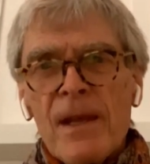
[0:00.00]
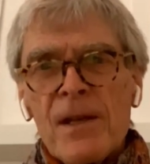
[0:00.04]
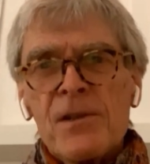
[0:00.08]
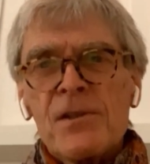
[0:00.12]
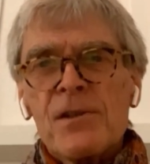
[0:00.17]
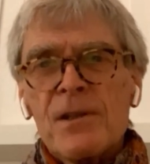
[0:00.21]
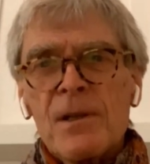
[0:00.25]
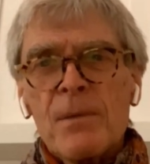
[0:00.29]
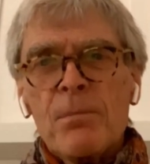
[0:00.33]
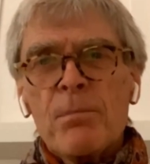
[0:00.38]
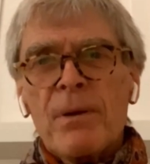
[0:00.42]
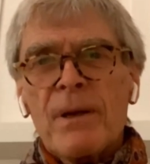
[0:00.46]

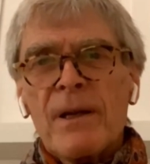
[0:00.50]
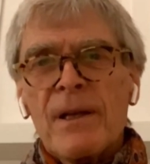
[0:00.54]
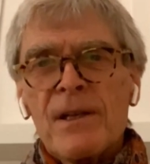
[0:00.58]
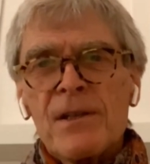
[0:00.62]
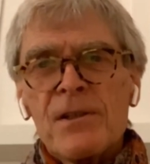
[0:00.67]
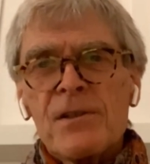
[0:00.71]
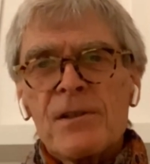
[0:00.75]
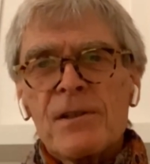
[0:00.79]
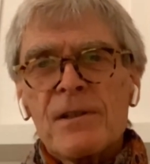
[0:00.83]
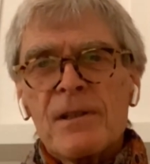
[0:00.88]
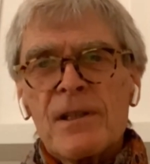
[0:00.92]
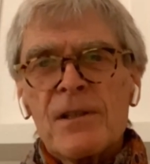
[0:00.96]
isn't a
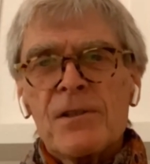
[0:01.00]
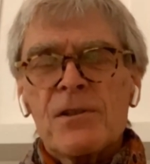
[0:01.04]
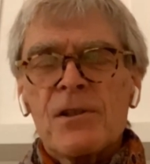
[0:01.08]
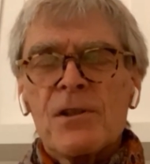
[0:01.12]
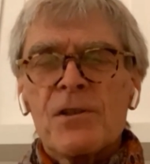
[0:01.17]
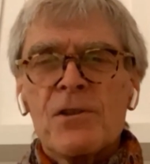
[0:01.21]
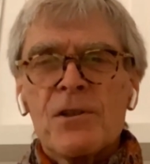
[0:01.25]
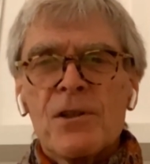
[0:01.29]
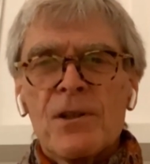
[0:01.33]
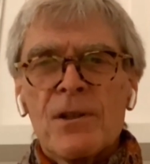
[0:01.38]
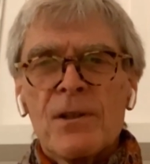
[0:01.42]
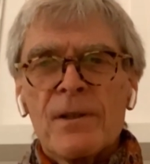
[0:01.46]
place, it's
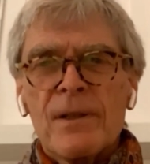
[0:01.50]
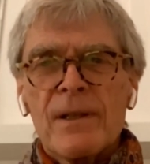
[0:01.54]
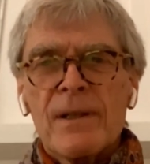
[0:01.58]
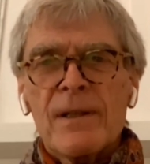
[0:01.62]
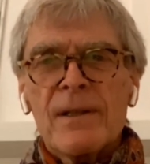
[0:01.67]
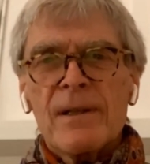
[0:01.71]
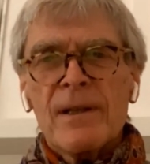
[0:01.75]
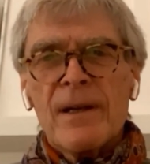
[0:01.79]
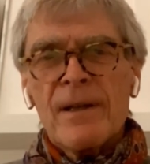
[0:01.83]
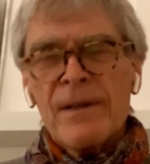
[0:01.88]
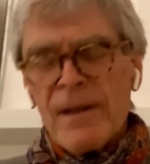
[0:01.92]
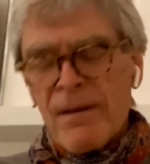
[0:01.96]
a
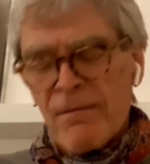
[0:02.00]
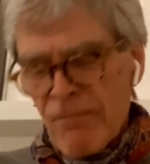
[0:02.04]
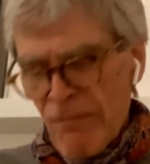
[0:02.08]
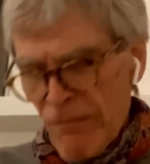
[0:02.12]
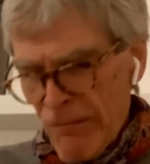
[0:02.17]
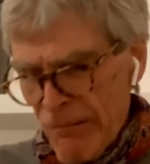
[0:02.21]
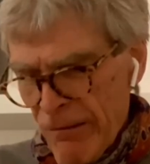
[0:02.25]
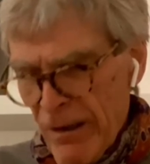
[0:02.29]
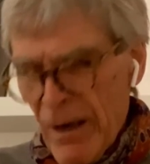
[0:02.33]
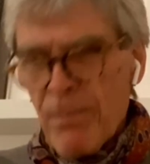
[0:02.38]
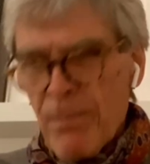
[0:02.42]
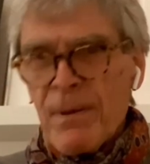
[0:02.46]
journey. And then
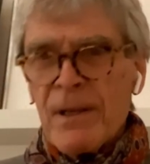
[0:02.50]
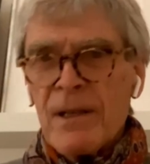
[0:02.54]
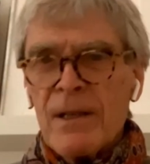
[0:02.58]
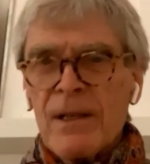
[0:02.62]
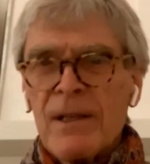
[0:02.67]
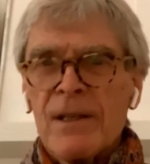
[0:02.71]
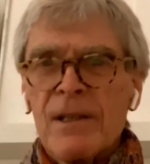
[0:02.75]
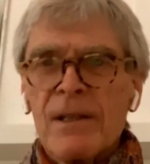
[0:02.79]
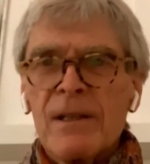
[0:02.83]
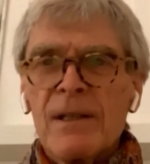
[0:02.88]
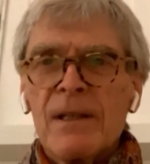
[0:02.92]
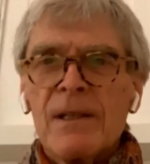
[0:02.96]

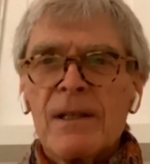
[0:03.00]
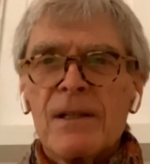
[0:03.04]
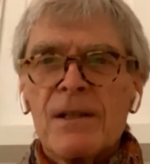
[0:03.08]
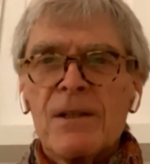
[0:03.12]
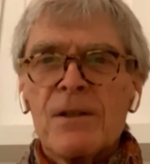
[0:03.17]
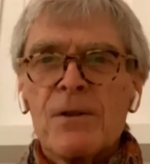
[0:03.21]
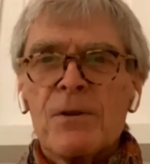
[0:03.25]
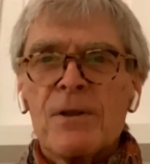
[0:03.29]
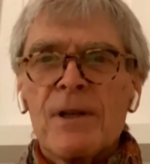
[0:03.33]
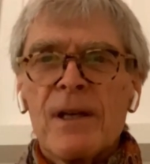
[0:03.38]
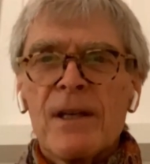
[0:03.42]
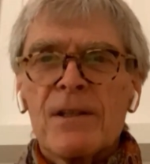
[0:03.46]
rapidly
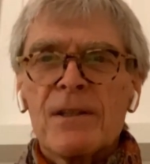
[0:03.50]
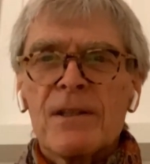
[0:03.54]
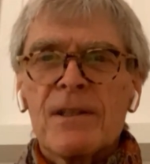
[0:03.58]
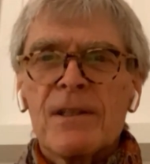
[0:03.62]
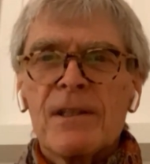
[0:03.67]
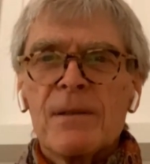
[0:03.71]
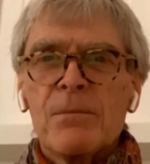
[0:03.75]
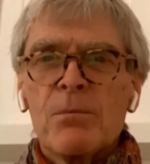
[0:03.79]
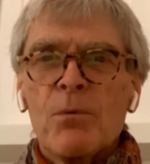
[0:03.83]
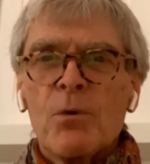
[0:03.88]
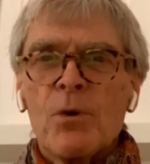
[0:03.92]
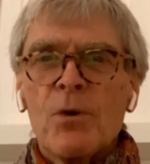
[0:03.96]
you get to
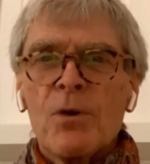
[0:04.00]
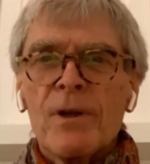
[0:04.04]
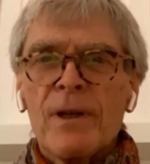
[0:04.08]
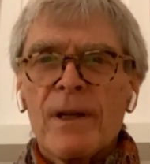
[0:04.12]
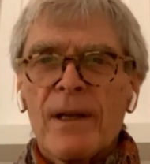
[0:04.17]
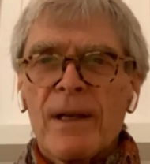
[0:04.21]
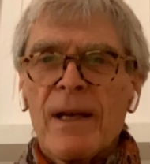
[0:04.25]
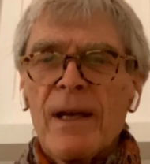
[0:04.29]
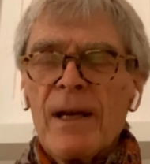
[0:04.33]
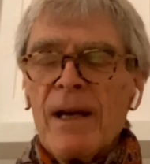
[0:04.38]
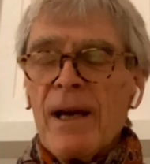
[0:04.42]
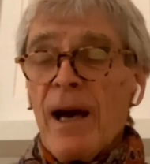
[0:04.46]
keep
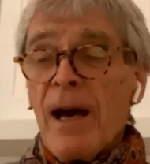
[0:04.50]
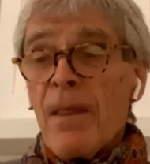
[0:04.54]
walking.